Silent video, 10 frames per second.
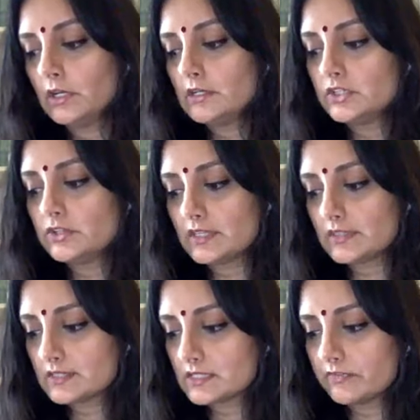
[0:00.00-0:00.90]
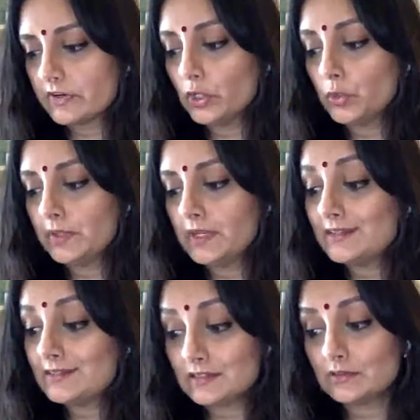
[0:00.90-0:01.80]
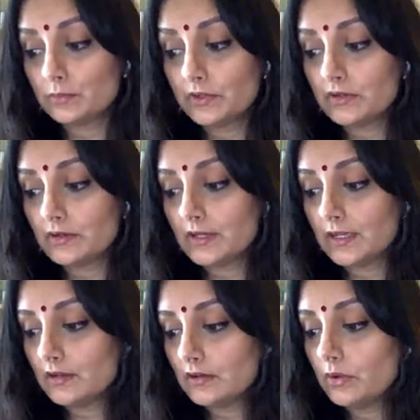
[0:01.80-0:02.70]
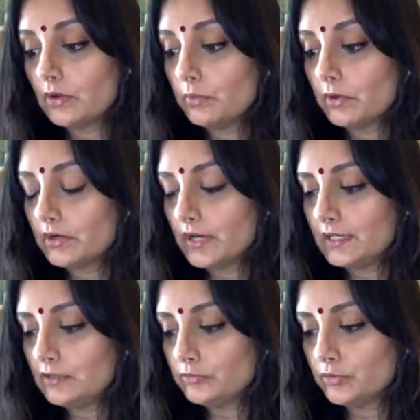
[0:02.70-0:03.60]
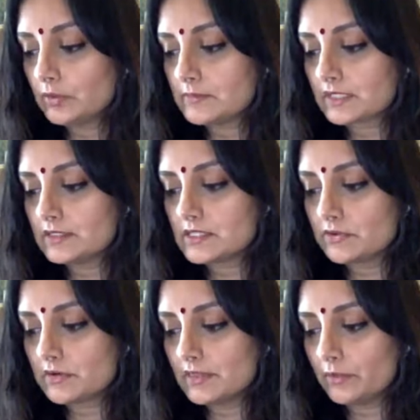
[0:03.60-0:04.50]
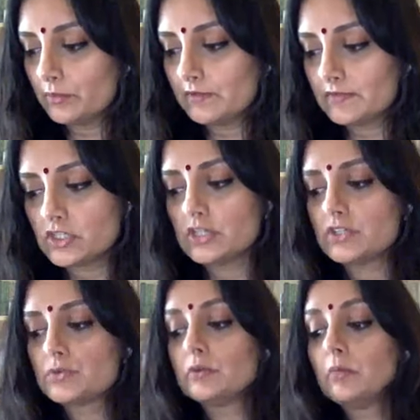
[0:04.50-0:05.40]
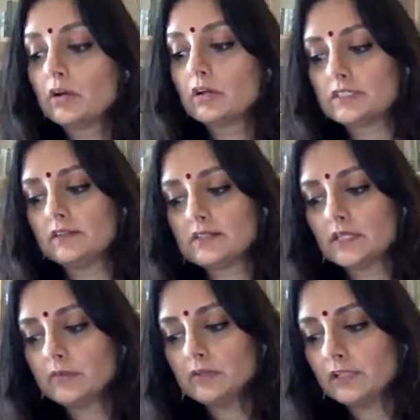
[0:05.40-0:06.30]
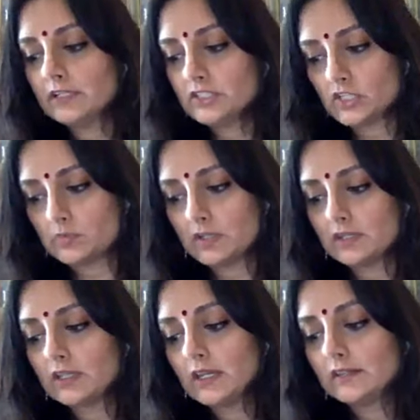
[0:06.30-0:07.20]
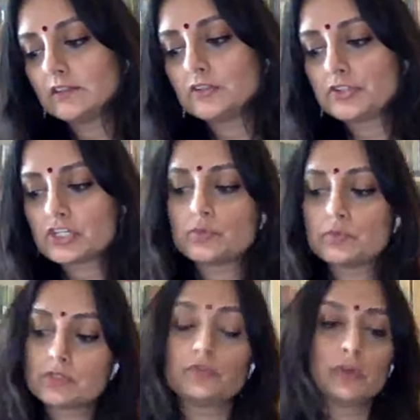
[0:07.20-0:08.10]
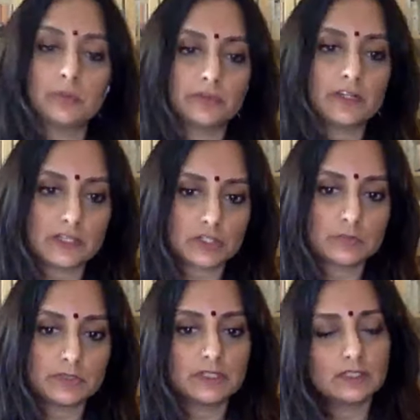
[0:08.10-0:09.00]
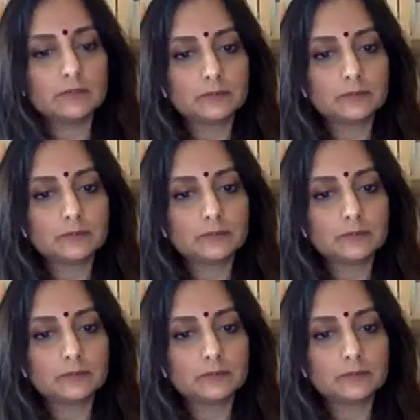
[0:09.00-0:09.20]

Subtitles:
Do you think this is very open-ended? What are any forms, considering that one of the judges remarked in the Sabrimala judgment that the tradition was a form of untouchability?